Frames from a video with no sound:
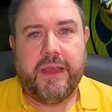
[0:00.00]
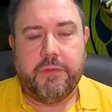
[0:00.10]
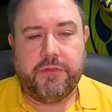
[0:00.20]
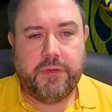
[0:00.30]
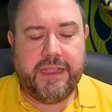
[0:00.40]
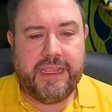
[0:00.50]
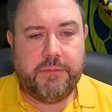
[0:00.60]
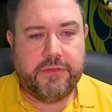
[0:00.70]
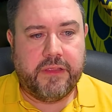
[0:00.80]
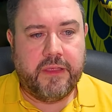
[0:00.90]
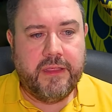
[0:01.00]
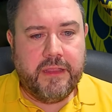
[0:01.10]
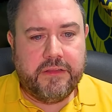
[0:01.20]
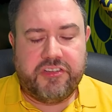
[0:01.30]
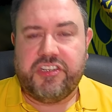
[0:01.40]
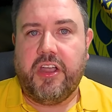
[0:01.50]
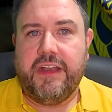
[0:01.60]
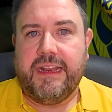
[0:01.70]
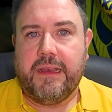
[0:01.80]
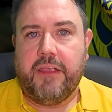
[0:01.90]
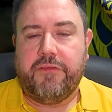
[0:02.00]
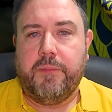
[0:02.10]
It was really, he was the shining light